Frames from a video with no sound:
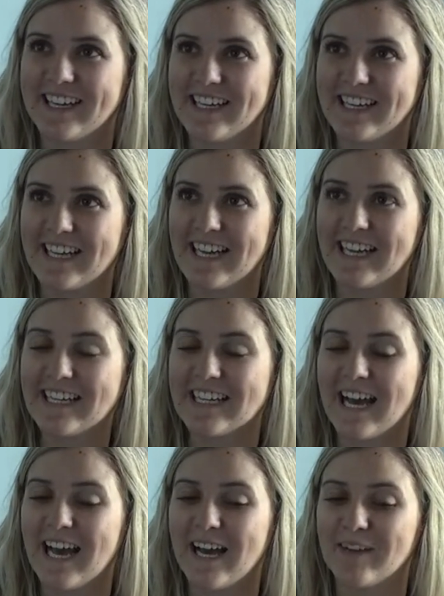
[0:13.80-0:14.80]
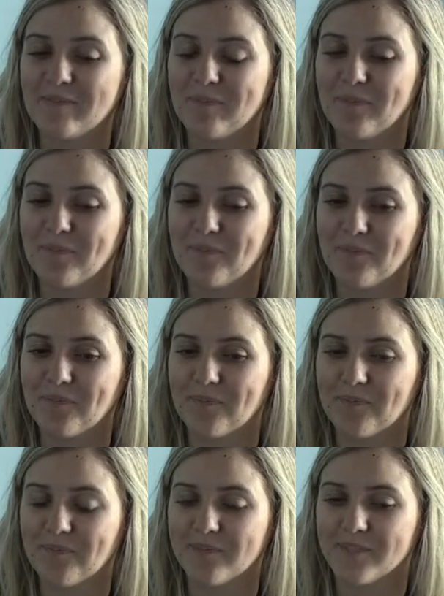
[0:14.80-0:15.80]
getting it. Um,
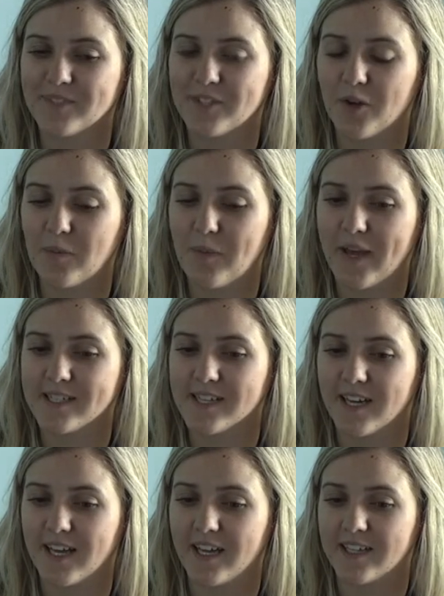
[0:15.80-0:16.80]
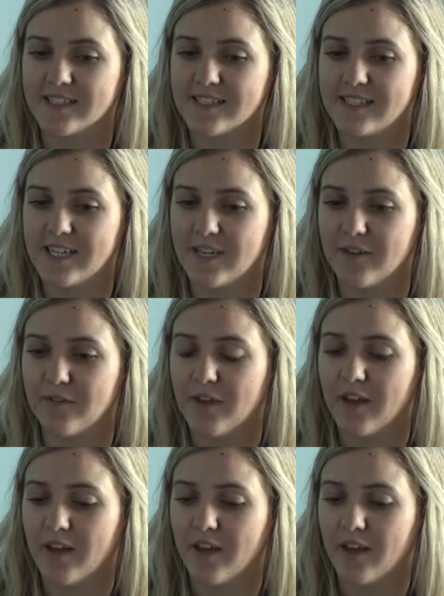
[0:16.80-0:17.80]
so basically, instead of
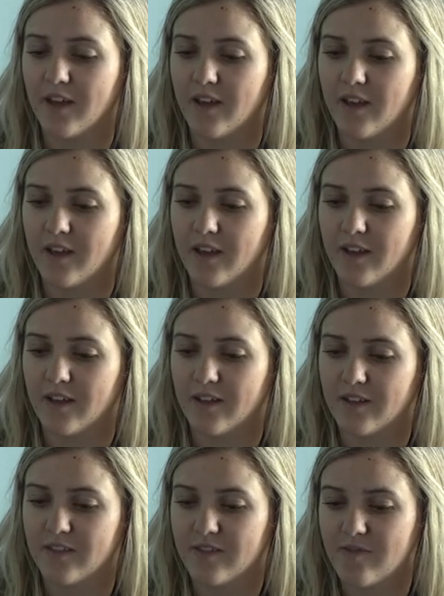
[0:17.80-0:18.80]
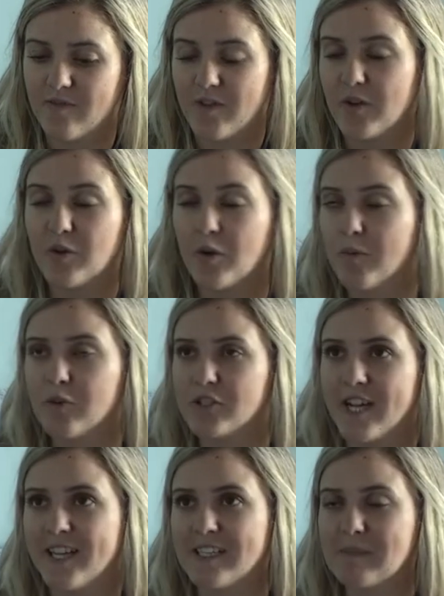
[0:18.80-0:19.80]
the normal
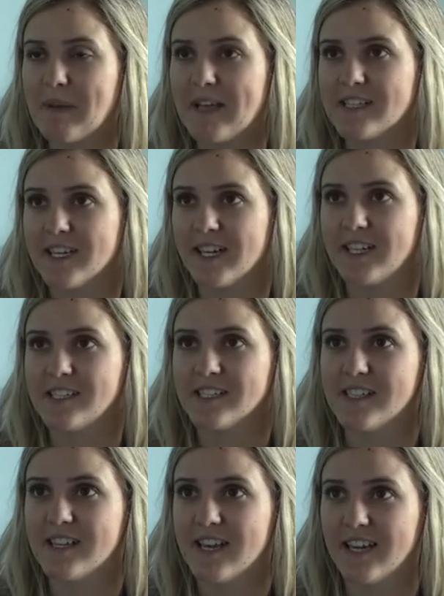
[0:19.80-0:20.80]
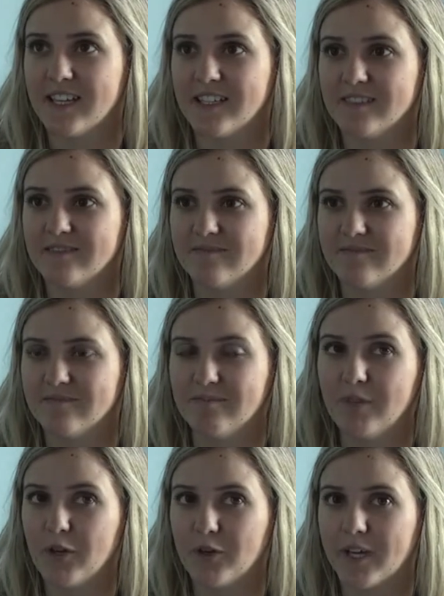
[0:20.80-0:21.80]
gene is basically just thin
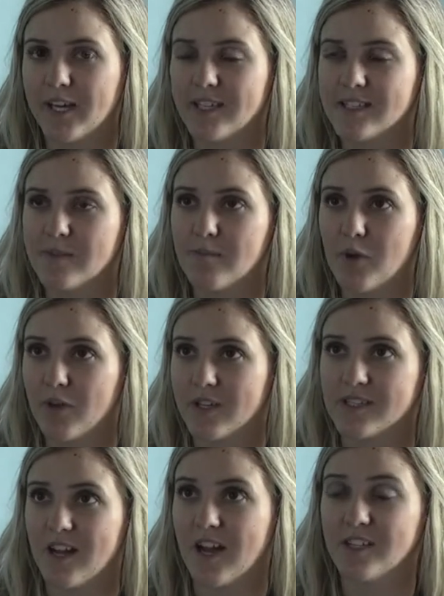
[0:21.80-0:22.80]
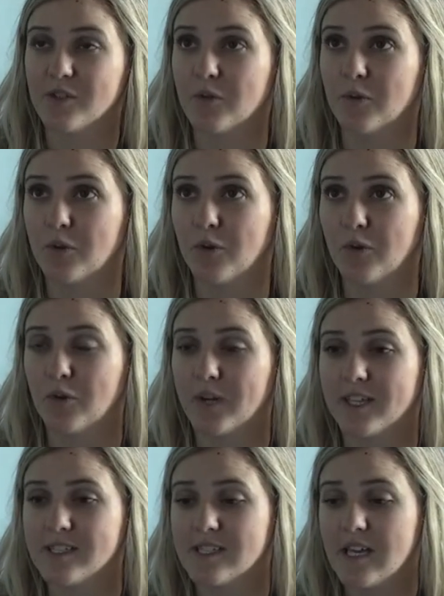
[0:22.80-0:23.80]
mucus, and mucus lines all your
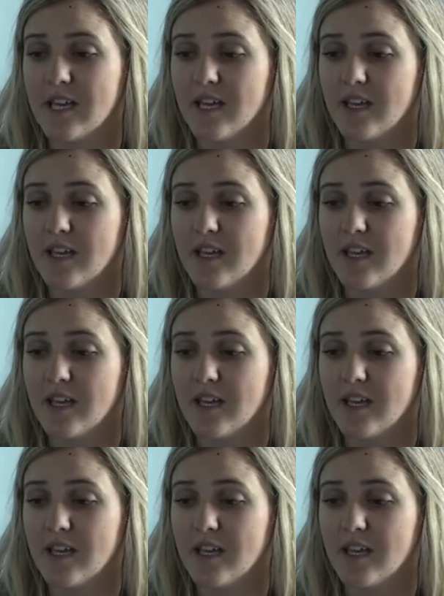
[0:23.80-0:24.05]
organs.